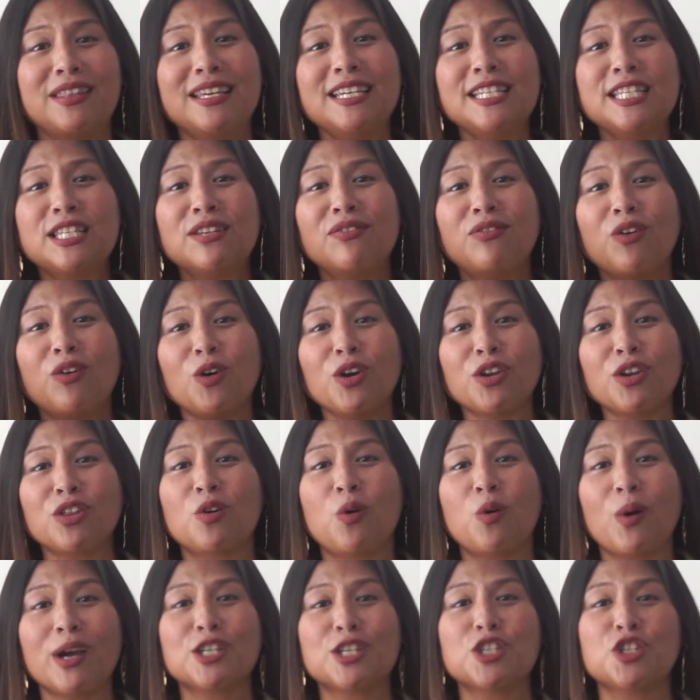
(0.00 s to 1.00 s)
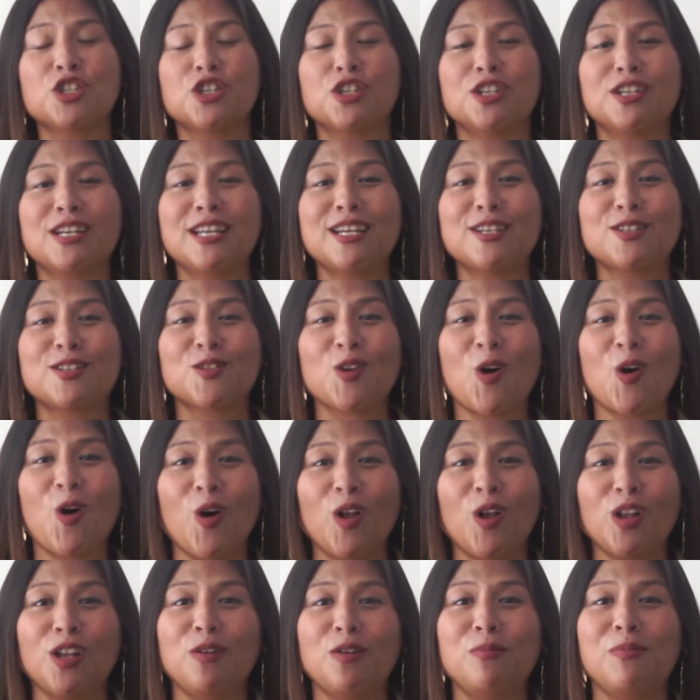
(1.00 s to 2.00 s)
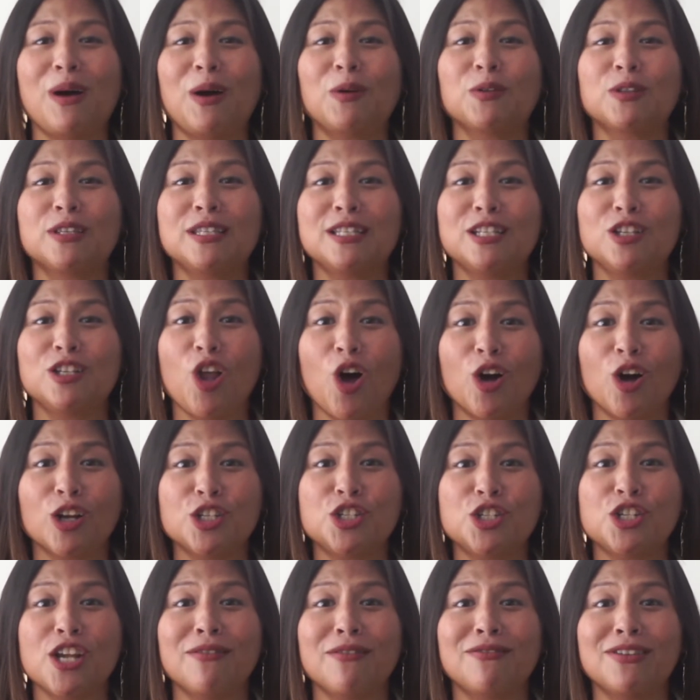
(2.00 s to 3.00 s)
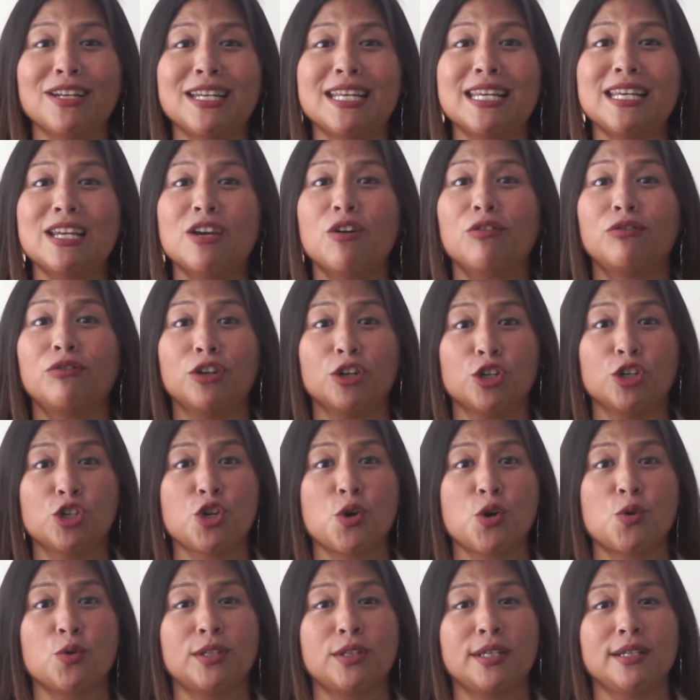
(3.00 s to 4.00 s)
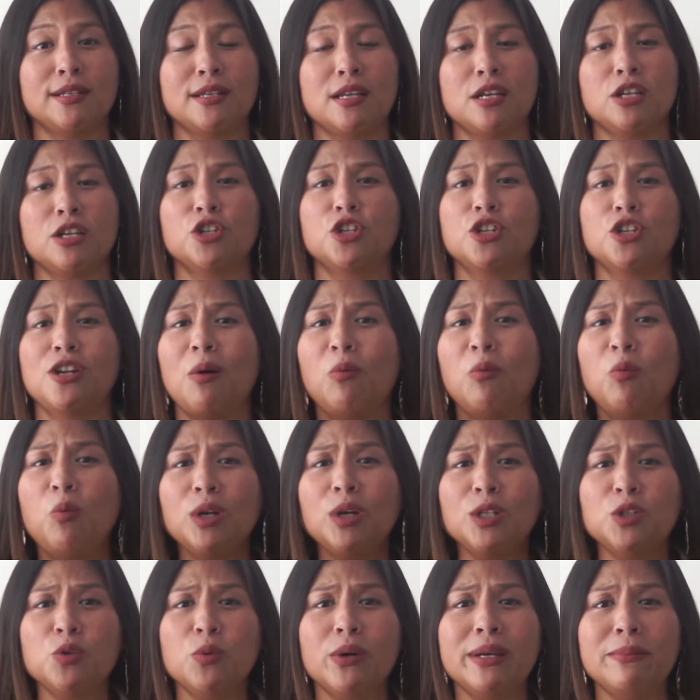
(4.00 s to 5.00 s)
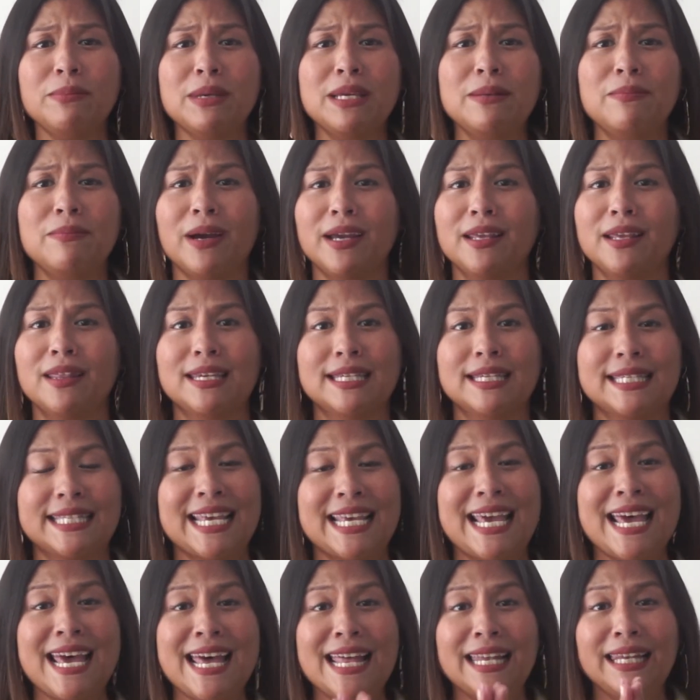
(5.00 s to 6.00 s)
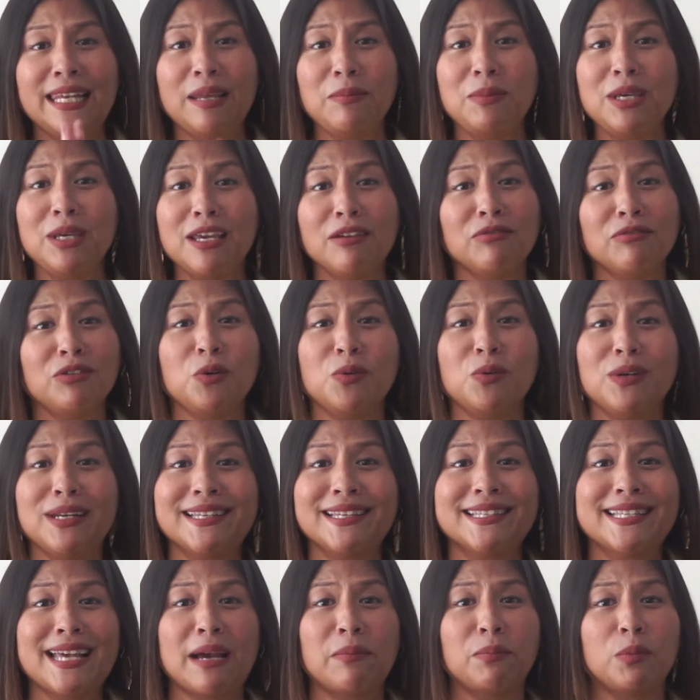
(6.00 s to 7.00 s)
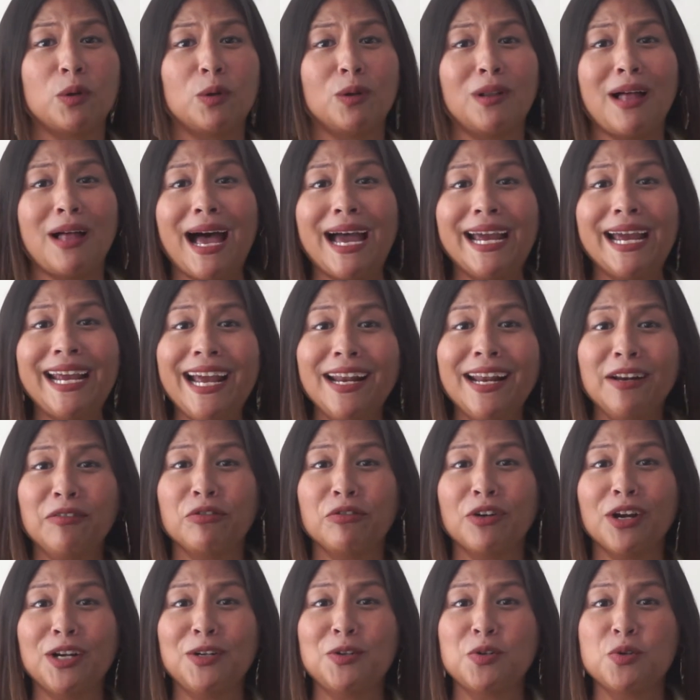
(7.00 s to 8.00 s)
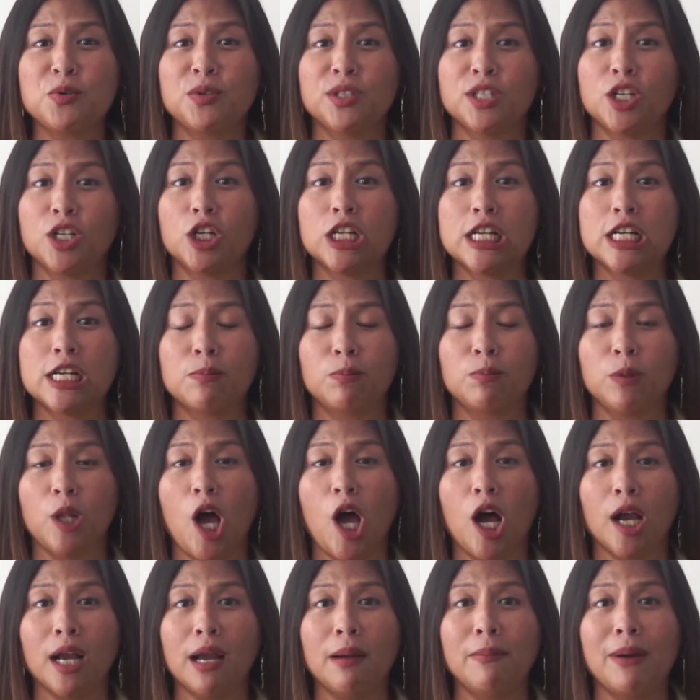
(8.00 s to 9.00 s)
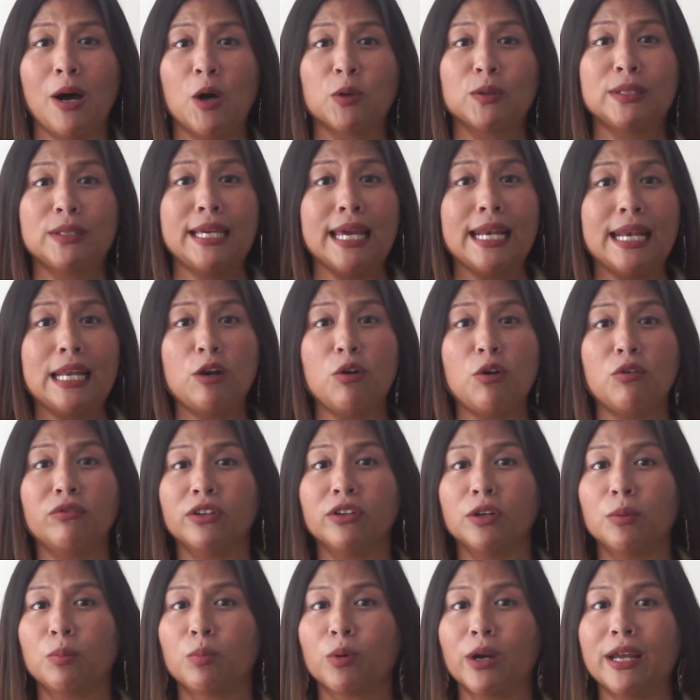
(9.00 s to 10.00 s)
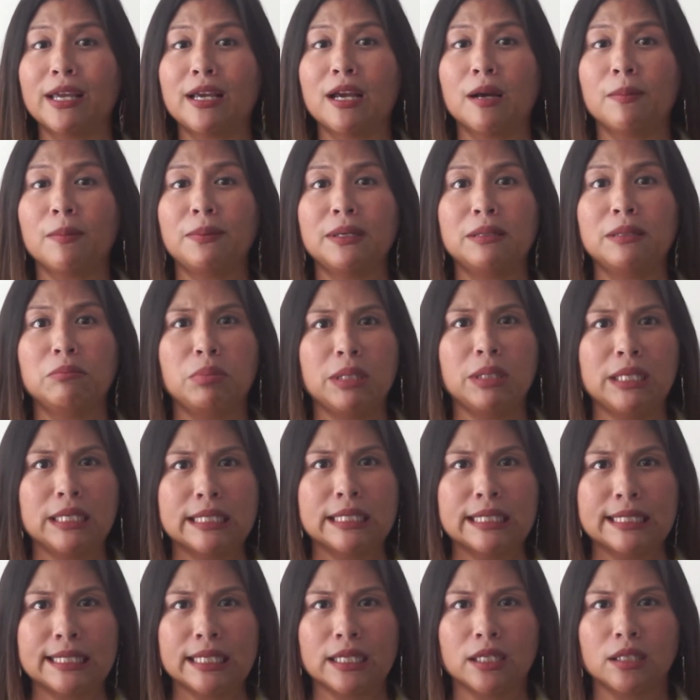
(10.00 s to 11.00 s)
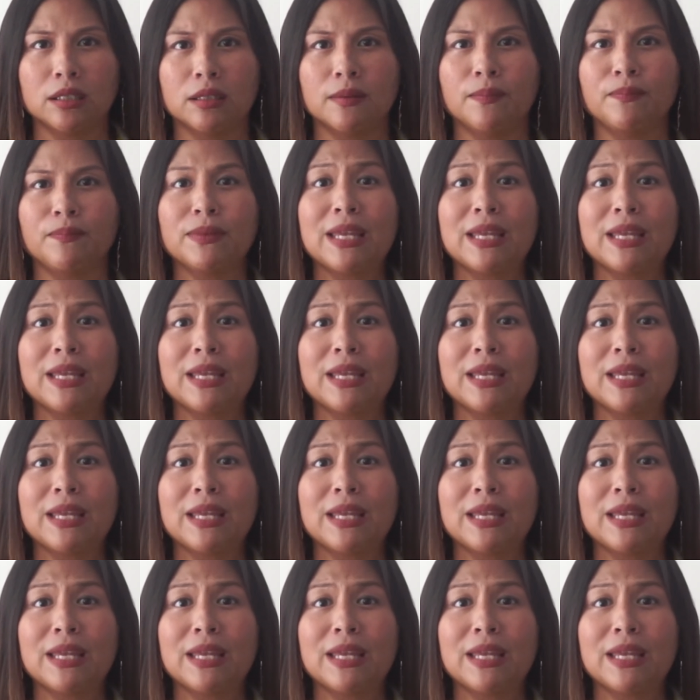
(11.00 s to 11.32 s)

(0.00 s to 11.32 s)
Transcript: this 4th question is all about longevity of your chosen niche. Now, what do I mean by this? Let me give you an example. I had a friend who started a blog about getting over a breakup and being single.